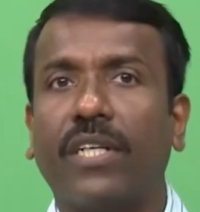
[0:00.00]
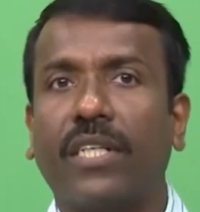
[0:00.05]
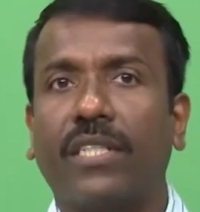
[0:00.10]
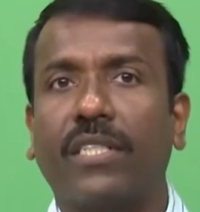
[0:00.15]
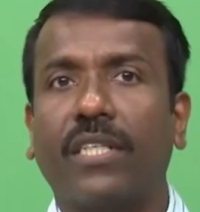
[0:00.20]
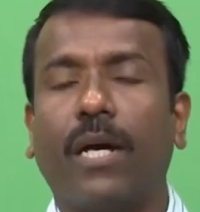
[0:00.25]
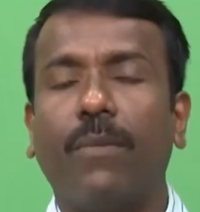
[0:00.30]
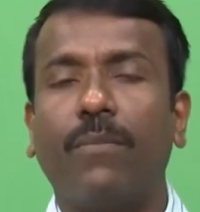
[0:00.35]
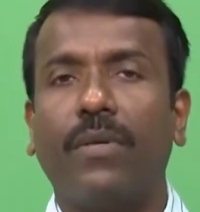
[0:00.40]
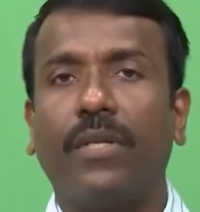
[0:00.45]

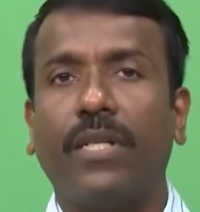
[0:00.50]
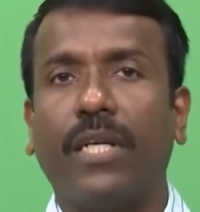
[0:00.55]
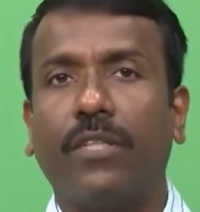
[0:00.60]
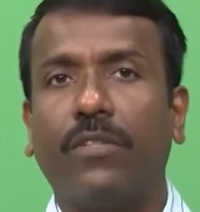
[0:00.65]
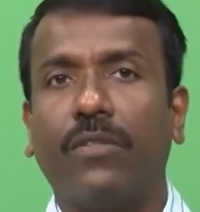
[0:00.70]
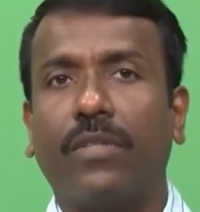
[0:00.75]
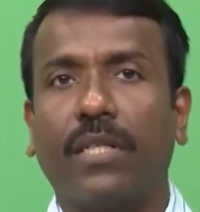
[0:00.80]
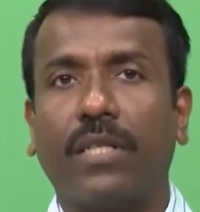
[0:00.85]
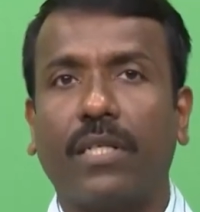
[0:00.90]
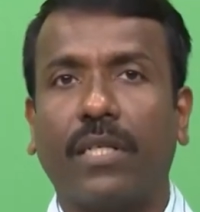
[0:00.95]
example that
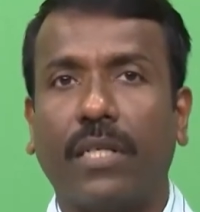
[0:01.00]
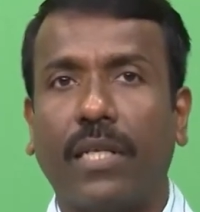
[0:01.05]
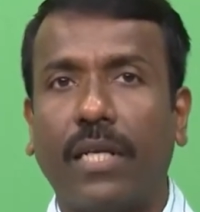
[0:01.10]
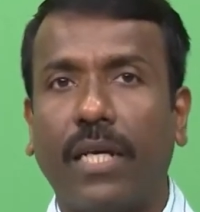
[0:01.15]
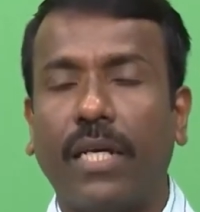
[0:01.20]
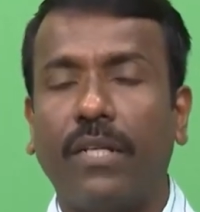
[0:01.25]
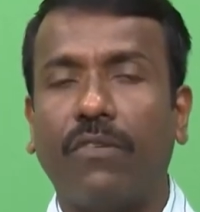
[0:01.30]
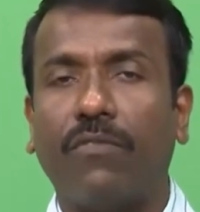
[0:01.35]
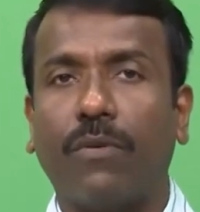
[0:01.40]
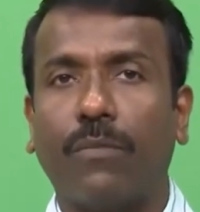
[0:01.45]
you can
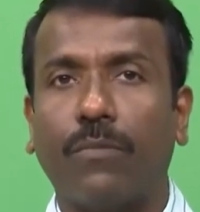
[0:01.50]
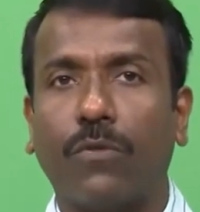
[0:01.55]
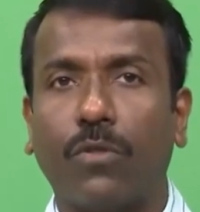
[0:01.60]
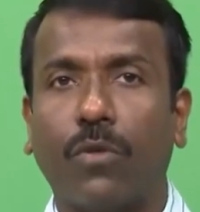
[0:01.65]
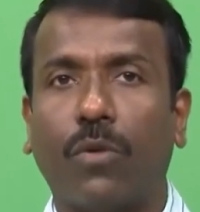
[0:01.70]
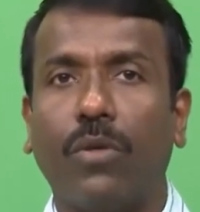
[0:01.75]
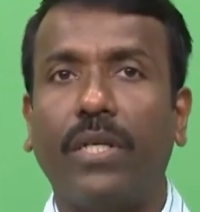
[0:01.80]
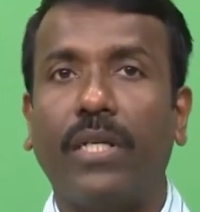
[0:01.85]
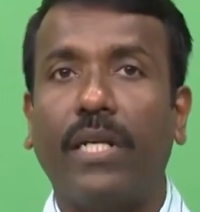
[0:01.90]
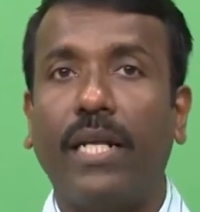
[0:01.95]
create from
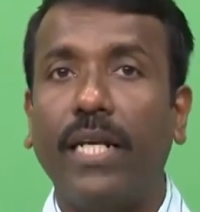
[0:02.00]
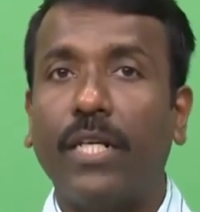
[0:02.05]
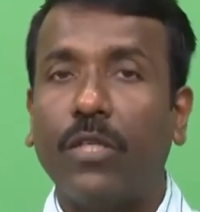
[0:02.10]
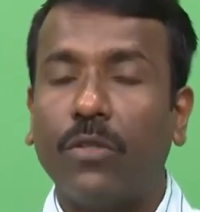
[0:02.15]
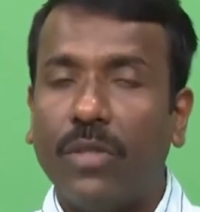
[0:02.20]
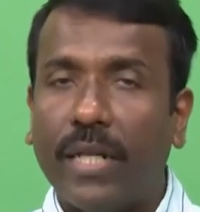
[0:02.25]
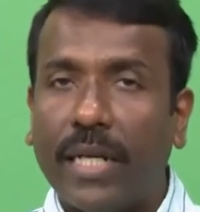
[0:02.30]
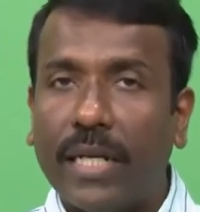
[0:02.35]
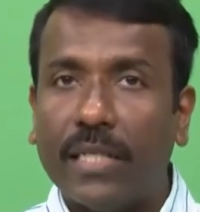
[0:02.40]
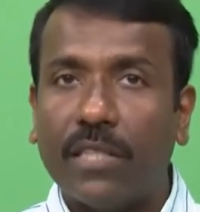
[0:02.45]
solid
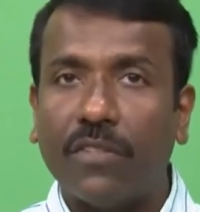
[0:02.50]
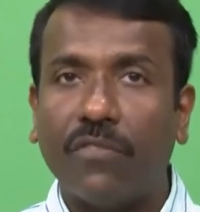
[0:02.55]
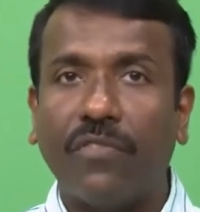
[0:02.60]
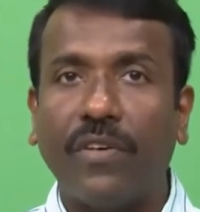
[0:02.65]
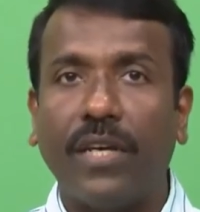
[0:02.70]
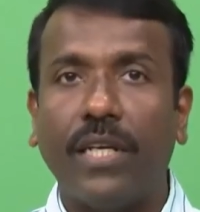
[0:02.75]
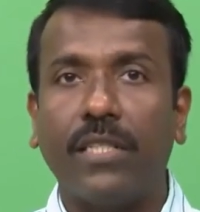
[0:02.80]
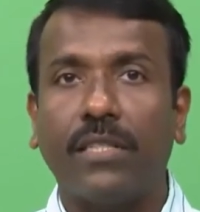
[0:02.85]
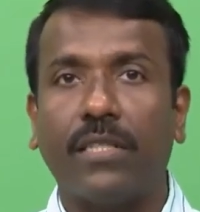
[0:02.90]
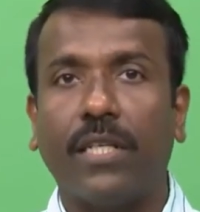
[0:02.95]
liquid
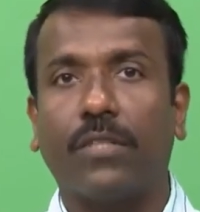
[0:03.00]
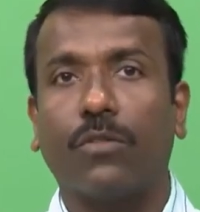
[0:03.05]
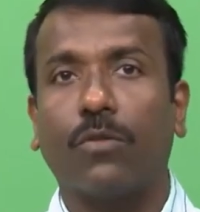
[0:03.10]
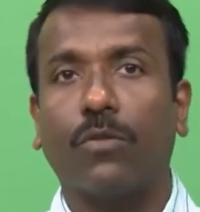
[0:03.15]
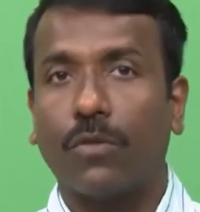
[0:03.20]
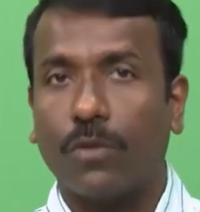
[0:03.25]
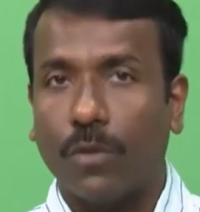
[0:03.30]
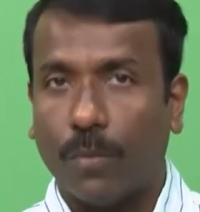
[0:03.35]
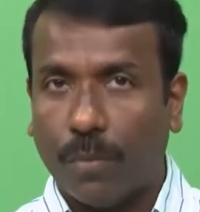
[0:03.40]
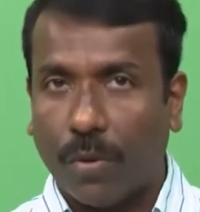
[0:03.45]
interface that is
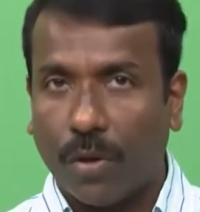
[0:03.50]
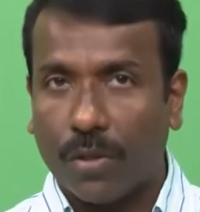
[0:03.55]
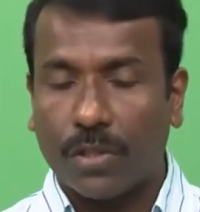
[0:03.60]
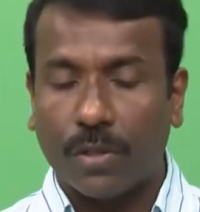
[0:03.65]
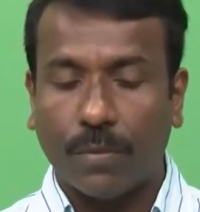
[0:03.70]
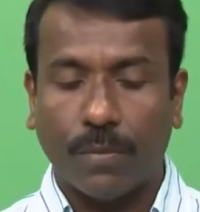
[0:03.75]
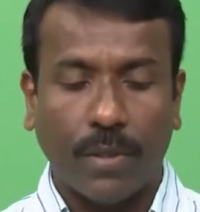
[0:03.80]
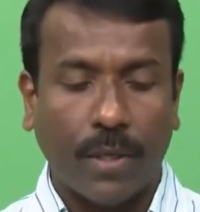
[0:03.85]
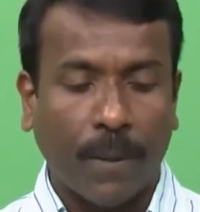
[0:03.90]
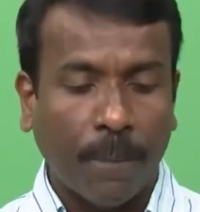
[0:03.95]
also
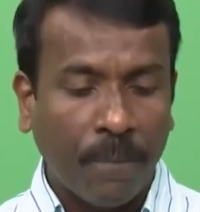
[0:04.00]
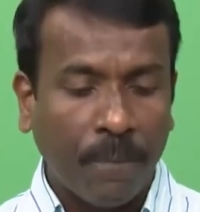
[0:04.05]
possible.